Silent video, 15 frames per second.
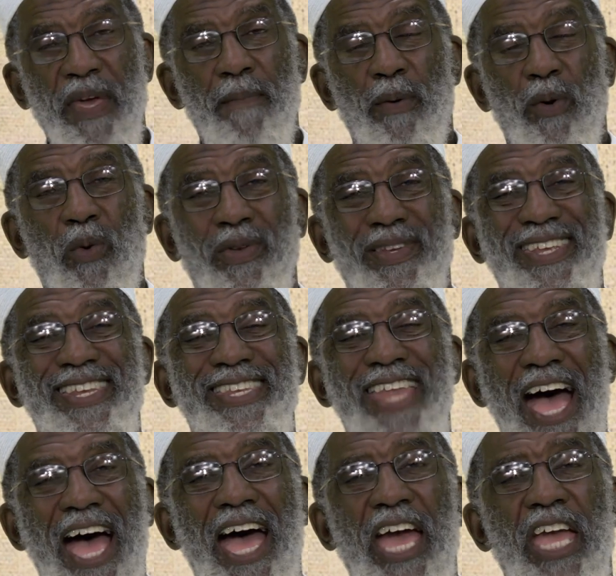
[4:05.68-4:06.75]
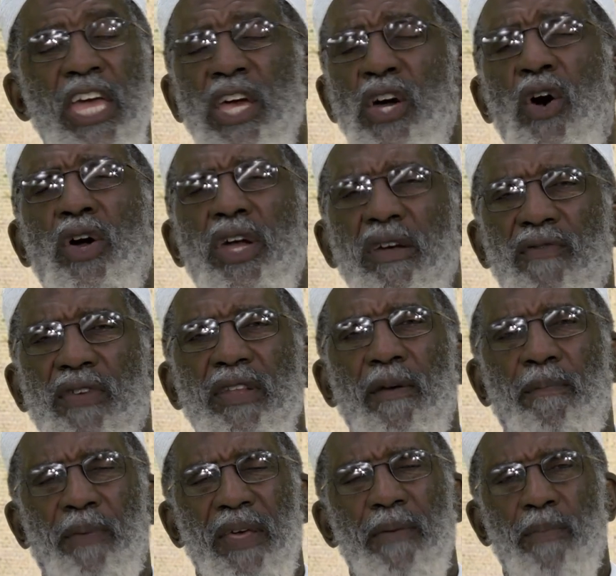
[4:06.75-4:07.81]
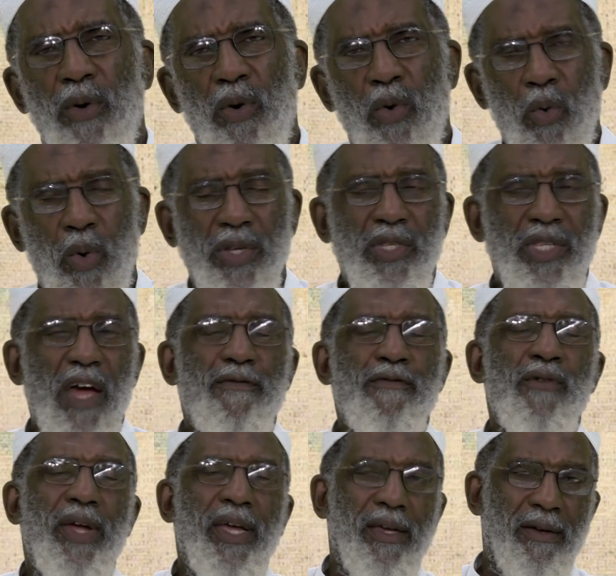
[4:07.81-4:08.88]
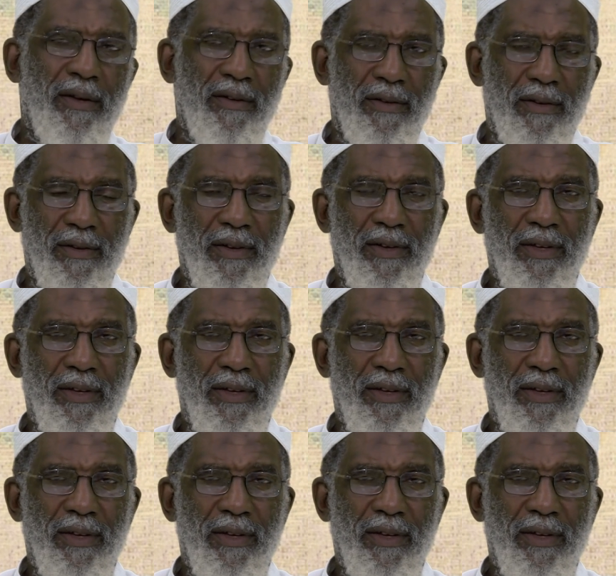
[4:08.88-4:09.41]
The people who deny, even the people who are suffering,